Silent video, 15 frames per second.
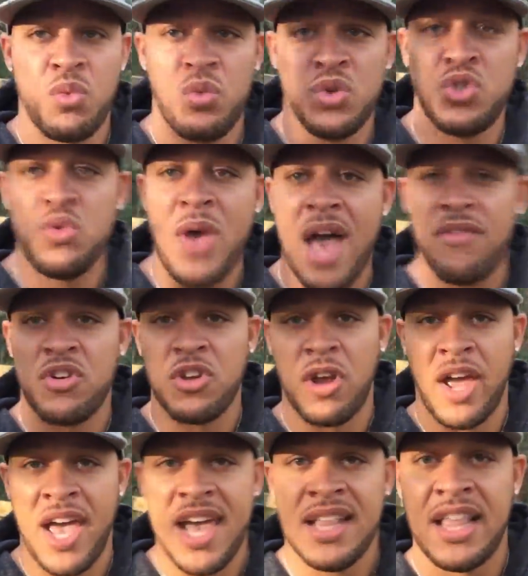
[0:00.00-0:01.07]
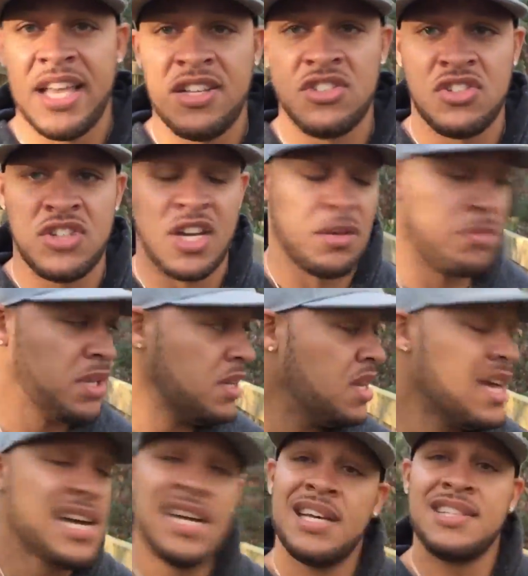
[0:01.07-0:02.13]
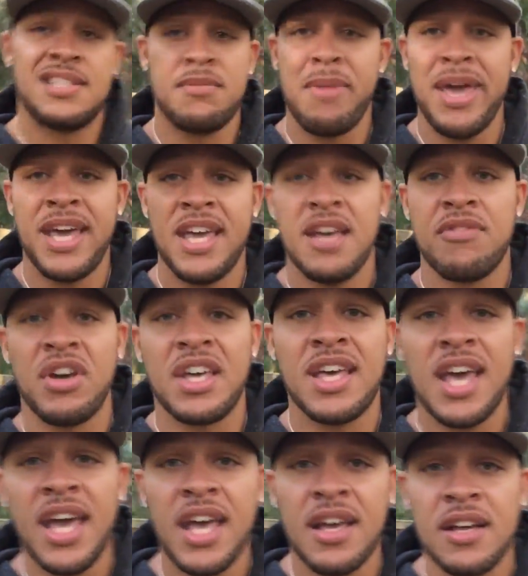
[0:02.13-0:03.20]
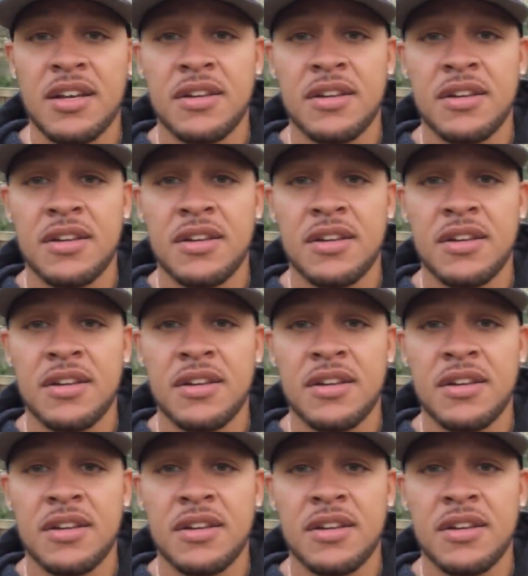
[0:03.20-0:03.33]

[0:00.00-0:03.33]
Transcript: what you have on your hand, ladies and gentlemen, is the making of a king.